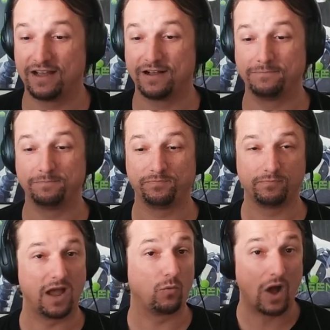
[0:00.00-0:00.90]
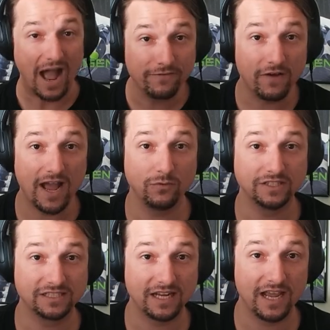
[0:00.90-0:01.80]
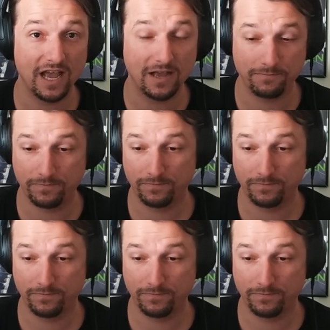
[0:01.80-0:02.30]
Um, my Wi Fi would stay up.